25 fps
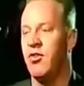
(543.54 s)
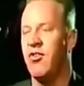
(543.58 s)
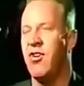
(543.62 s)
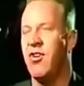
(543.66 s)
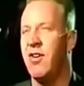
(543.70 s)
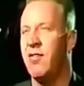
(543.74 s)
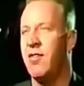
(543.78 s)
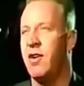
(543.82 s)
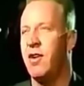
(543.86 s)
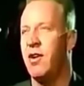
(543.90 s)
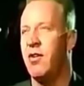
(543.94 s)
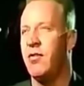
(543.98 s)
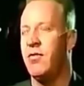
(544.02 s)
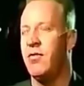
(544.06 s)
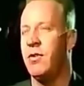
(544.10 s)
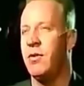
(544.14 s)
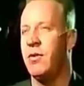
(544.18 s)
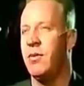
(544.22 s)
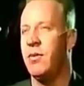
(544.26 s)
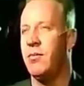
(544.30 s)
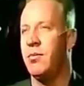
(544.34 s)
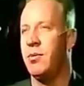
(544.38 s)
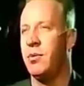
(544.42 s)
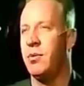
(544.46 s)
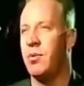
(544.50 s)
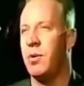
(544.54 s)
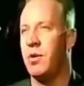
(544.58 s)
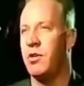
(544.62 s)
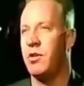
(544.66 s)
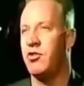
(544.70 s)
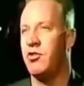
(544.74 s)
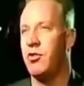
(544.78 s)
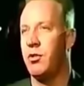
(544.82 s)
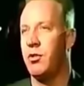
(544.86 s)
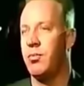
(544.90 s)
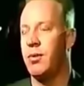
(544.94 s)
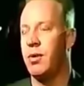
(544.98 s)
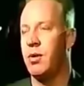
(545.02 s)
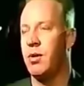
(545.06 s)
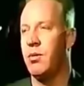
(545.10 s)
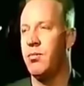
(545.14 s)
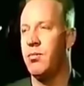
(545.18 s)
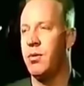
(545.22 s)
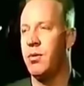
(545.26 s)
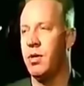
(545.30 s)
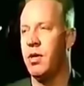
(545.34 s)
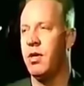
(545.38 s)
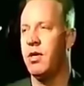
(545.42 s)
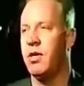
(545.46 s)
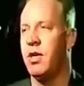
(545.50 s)
So I don't cry very often, I'm quite a
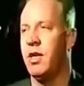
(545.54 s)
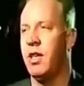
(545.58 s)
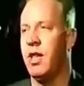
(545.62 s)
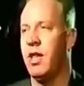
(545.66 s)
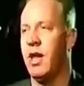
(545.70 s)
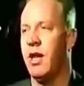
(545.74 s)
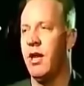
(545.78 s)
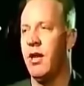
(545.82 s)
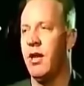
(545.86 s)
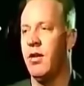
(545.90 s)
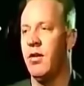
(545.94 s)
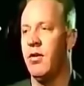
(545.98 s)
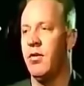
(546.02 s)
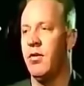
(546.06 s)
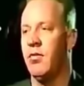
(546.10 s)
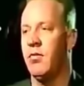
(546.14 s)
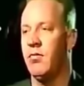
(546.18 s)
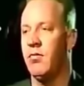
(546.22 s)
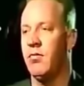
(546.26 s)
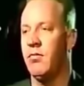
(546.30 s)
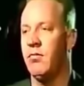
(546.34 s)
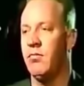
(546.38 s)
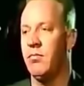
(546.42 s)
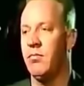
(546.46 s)
strong bloke, but I did that.